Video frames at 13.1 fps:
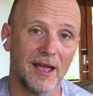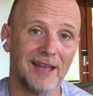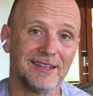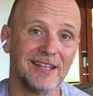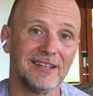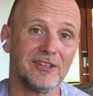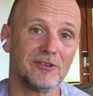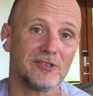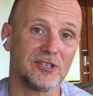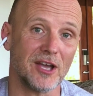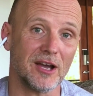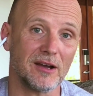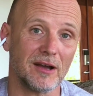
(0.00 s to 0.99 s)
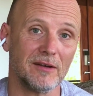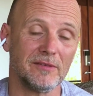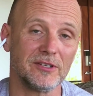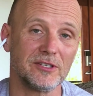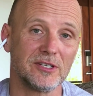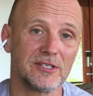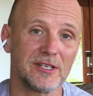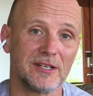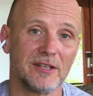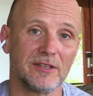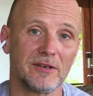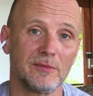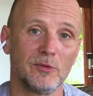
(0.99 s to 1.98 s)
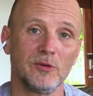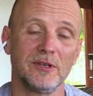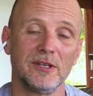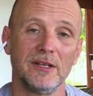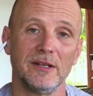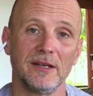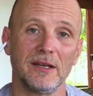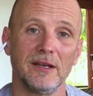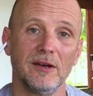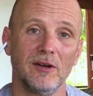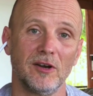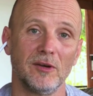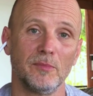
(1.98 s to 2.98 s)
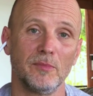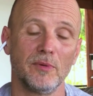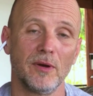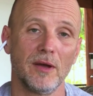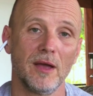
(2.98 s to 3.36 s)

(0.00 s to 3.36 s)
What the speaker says: And then there's yucca, which is another wound healing herb.